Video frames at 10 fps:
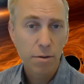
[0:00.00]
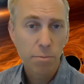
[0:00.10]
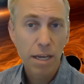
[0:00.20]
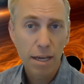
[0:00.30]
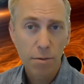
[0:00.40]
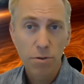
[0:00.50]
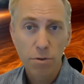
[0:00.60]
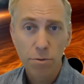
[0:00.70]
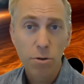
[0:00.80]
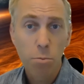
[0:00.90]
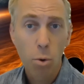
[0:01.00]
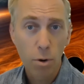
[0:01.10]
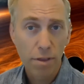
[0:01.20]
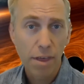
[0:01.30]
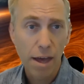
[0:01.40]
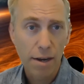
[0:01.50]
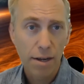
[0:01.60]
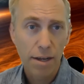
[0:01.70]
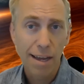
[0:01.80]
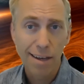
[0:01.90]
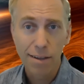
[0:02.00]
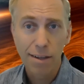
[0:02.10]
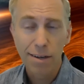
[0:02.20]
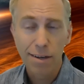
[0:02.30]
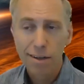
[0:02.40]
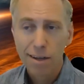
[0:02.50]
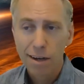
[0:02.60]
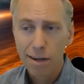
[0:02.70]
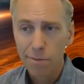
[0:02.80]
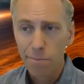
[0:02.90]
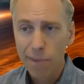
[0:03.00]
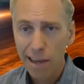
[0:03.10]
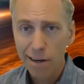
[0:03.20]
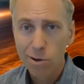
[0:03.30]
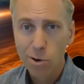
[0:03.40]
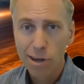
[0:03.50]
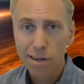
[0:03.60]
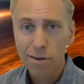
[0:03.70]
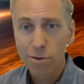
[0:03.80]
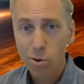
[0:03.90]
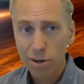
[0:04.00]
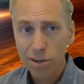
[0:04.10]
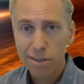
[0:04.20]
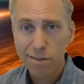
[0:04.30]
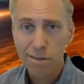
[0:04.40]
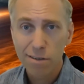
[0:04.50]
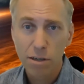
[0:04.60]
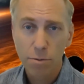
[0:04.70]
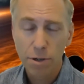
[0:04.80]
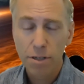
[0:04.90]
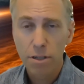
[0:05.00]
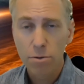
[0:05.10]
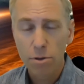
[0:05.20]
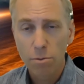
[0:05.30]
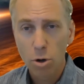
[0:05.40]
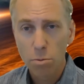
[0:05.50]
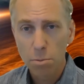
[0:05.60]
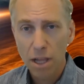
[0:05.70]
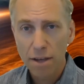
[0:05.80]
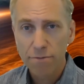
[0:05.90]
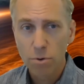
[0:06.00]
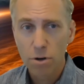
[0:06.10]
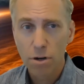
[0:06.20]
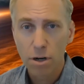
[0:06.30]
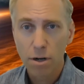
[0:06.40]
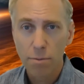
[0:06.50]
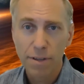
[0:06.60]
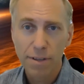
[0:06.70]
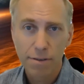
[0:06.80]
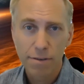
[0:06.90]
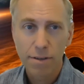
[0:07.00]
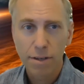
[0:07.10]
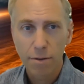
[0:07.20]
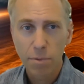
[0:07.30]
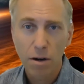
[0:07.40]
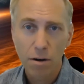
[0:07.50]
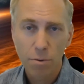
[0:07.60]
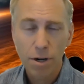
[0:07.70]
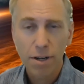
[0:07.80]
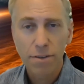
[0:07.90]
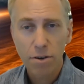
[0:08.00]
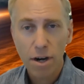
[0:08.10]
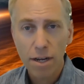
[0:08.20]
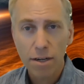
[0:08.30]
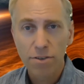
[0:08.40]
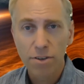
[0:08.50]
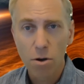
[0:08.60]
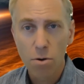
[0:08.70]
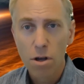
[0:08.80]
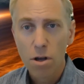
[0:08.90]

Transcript: to be able to support that and handle it. Android, of course, we're dealing with a mobile platform. It can be hardware constrained. So